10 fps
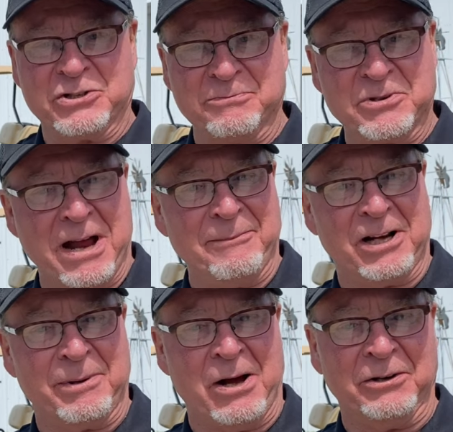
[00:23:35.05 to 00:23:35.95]
some time to
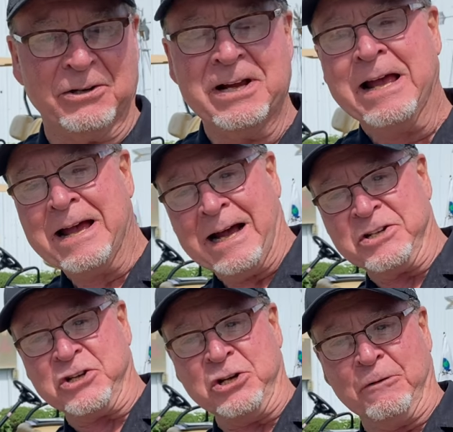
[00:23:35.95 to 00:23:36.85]
come out here. Yeah, I
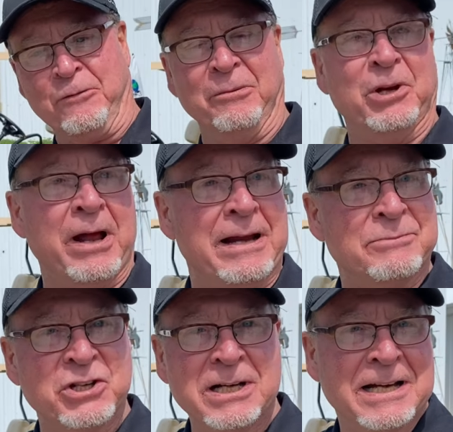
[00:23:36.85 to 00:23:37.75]
we're having you're fun. from New Hampshire.